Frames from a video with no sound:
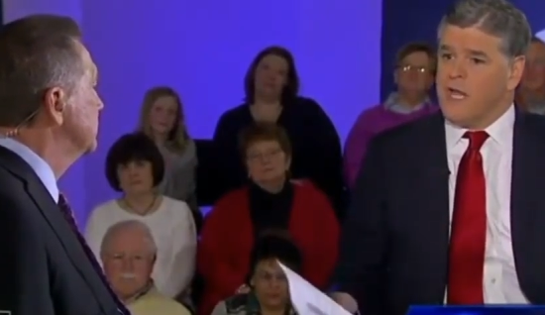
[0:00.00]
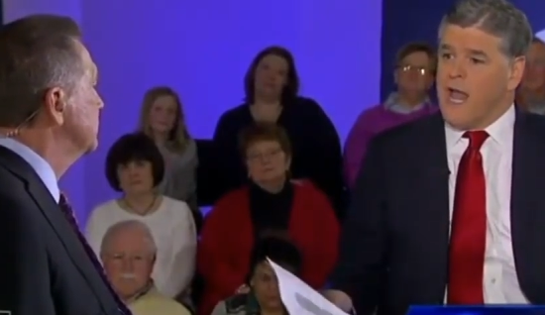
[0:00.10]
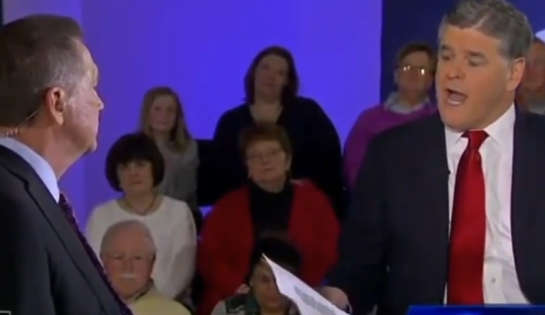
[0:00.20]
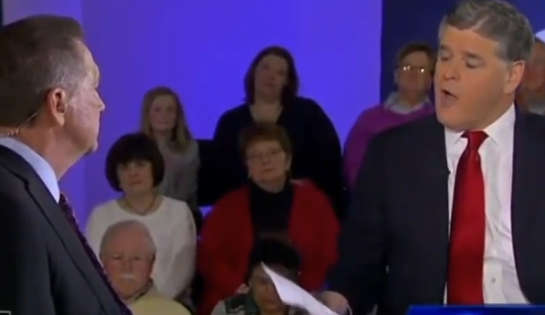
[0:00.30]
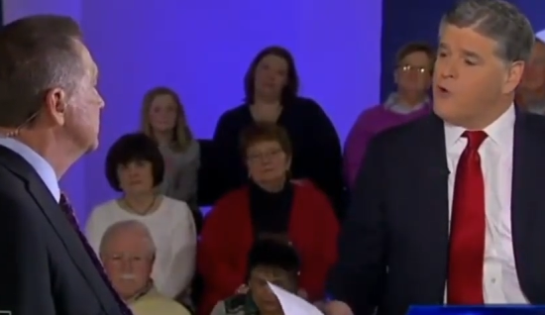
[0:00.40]

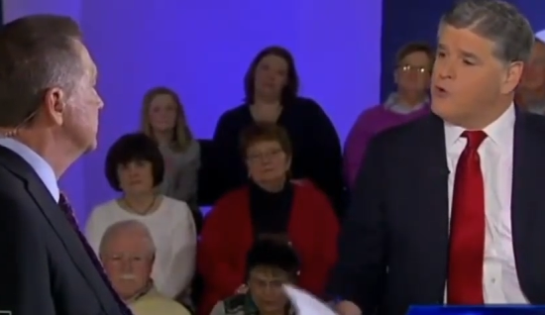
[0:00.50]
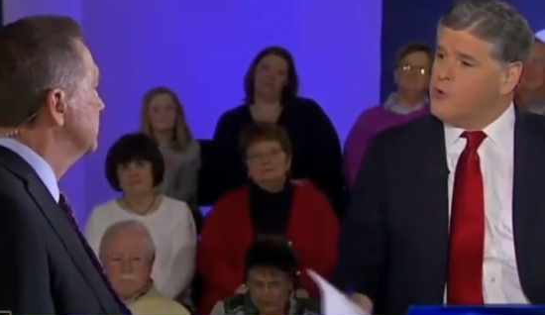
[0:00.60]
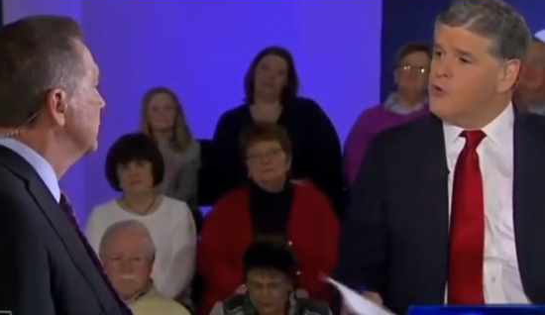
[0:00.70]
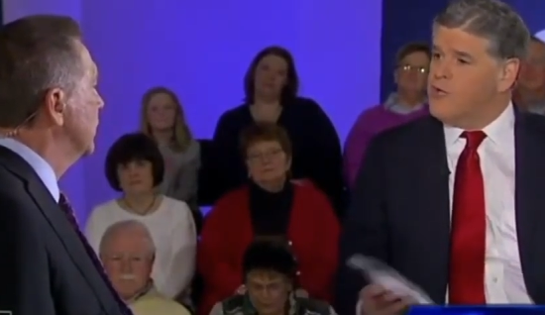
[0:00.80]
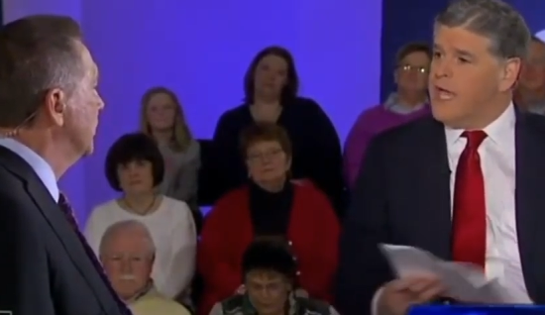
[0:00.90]
Speaker 1: how
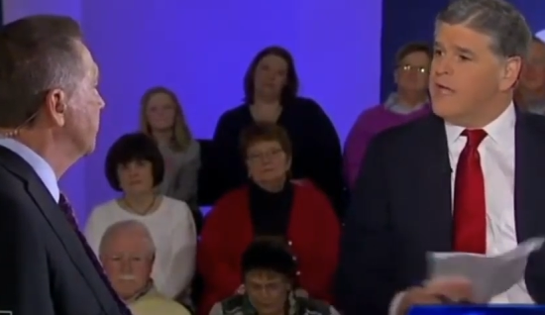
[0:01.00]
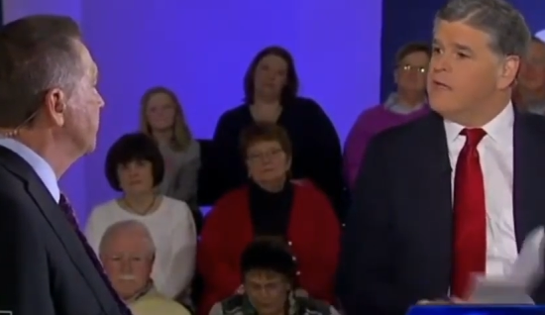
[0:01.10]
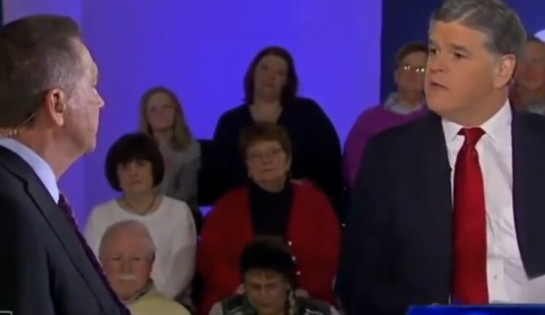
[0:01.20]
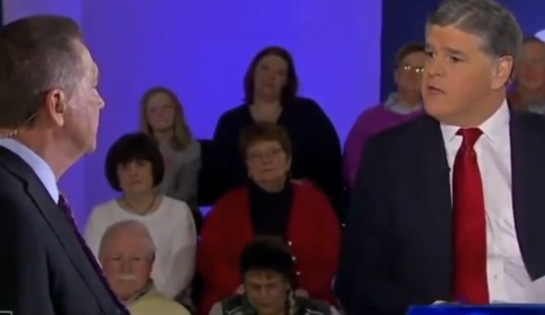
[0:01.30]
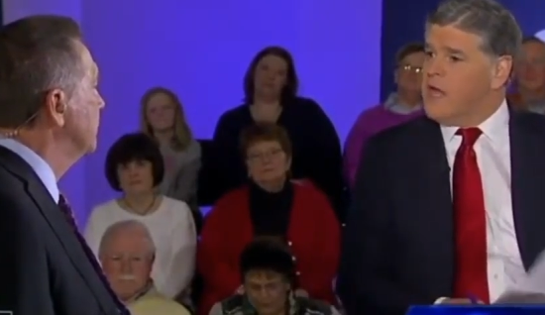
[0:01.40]
you yeah.
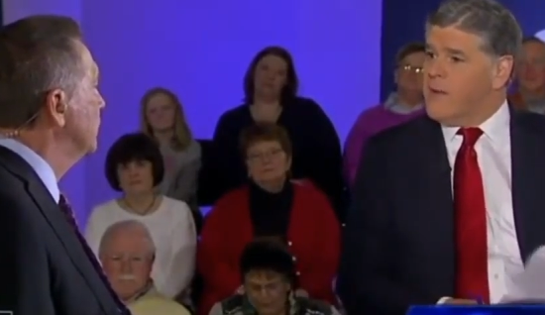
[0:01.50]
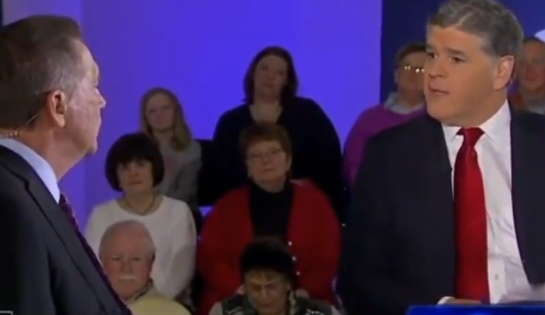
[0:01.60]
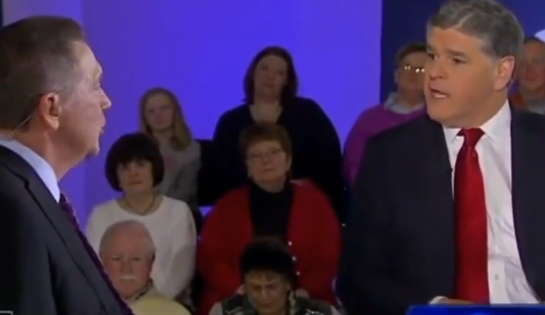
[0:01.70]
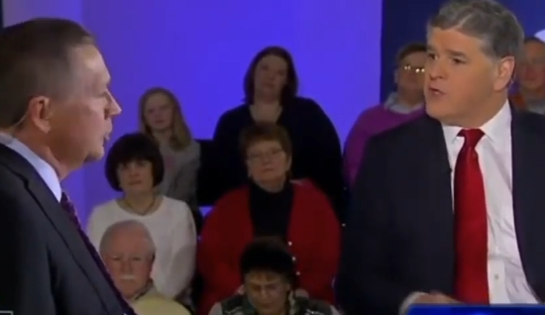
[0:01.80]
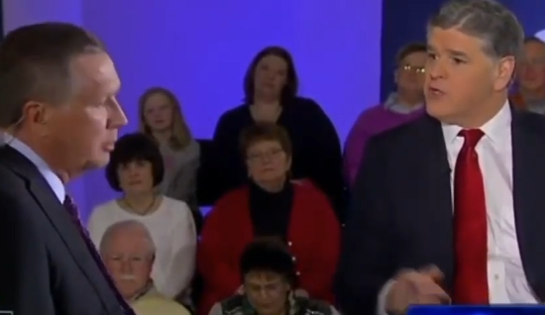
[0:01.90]
get the
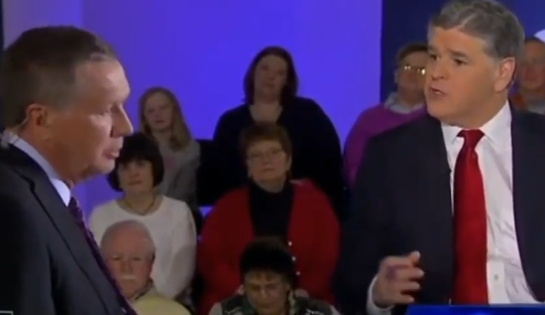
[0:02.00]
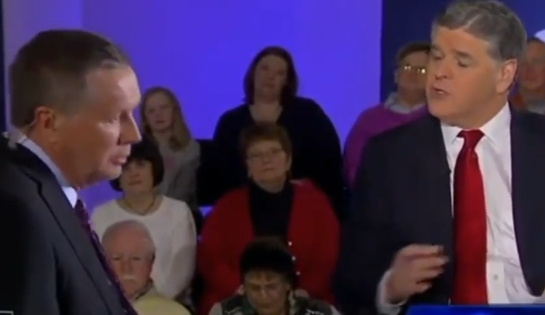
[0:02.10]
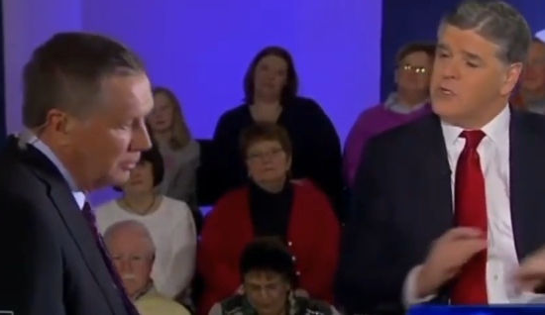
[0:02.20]
nomination.